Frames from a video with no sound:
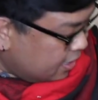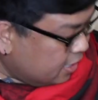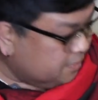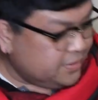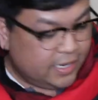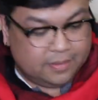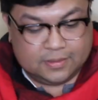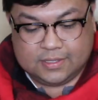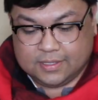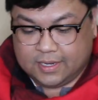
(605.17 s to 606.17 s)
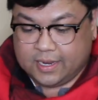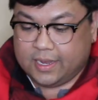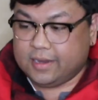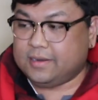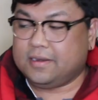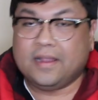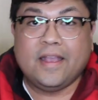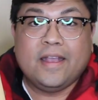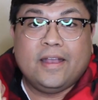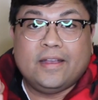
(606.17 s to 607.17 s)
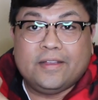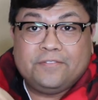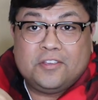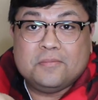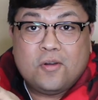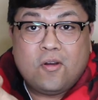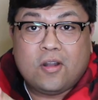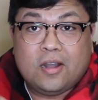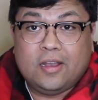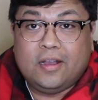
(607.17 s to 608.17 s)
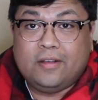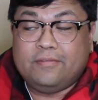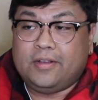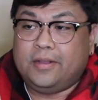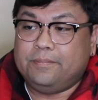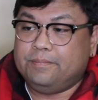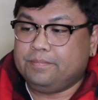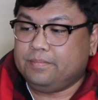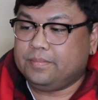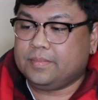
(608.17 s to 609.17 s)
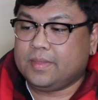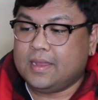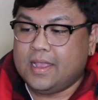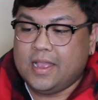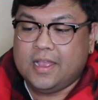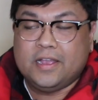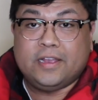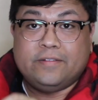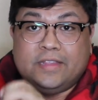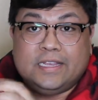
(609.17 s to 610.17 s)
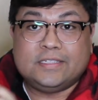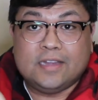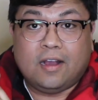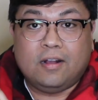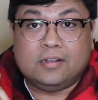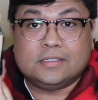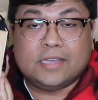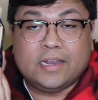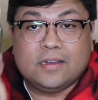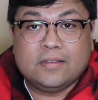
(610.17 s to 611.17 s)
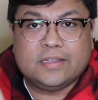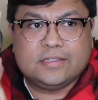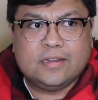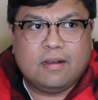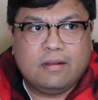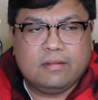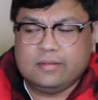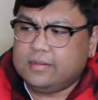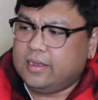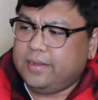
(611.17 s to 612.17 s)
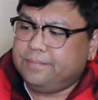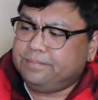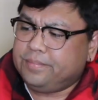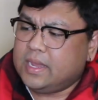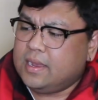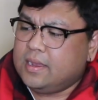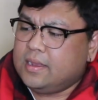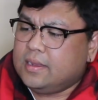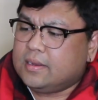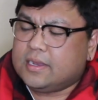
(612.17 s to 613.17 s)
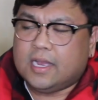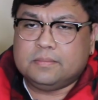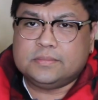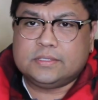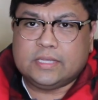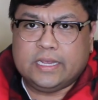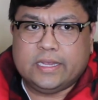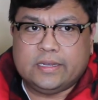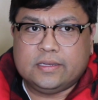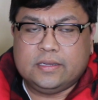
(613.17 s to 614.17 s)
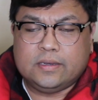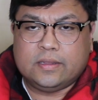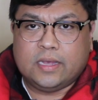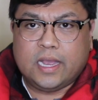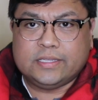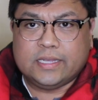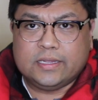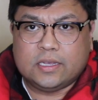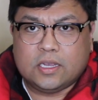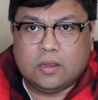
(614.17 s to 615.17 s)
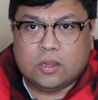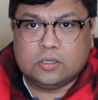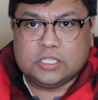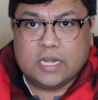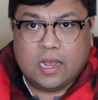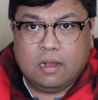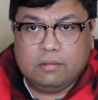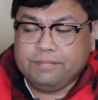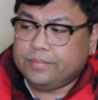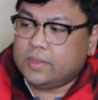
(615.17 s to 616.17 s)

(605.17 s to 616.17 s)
I'll be able to get a few more of these dolls. I know this doll comes in, you know, I said the Coco Chanel.